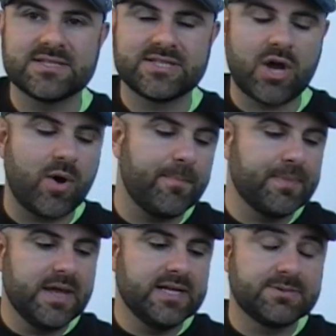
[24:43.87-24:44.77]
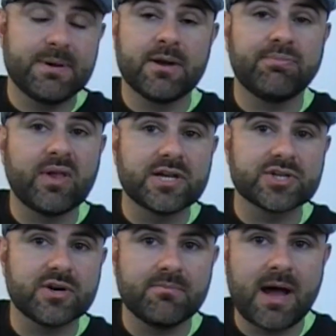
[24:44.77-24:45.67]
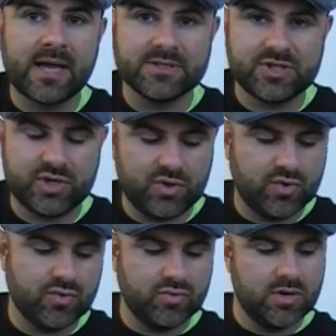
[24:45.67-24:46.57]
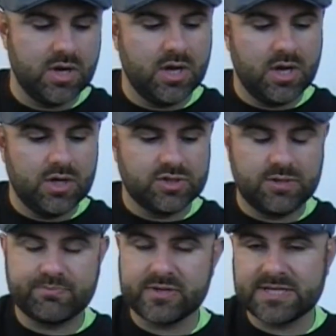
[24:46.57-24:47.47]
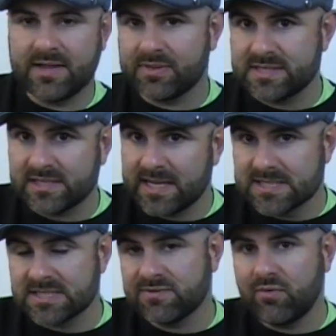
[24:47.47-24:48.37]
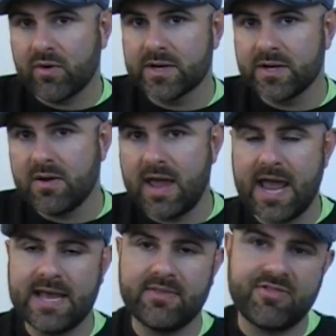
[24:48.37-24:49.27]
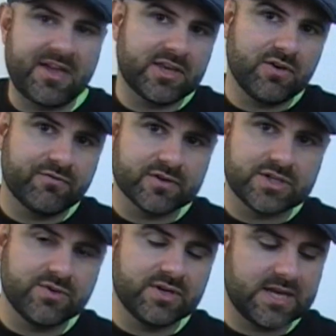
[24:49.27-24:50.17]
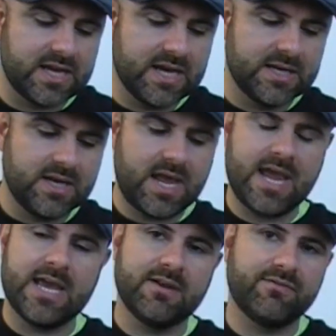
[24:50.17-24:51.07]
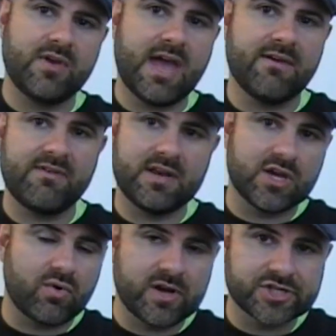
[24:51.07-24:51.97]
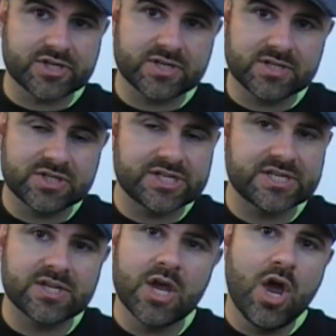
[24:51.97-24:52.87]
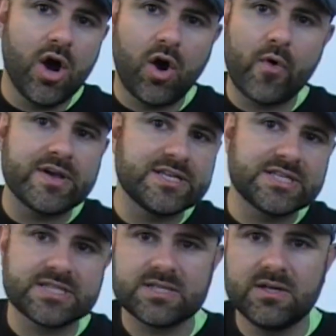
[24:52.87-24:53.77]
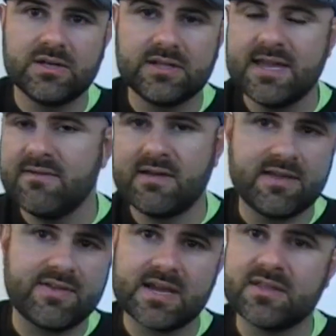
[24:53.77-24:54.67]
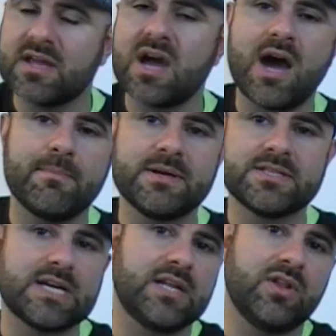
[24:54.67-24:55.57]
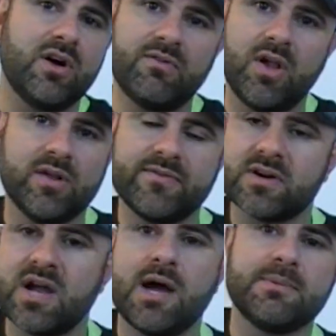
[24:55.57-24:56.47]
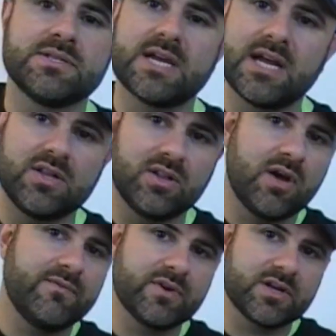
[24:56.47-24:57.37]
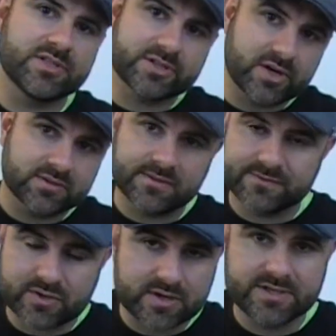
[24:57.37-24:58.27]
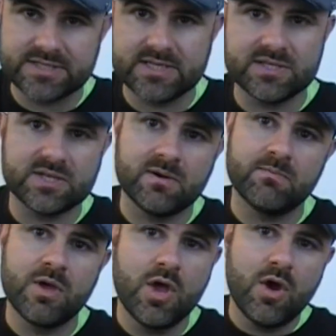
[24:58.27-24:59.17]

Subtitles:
So it's been a pleasure of mine to present these lessons for you, and thank you for tuning in. And if you have any questions, and always leave anything in the comments. I love all of your comments. I love the constructive criticism.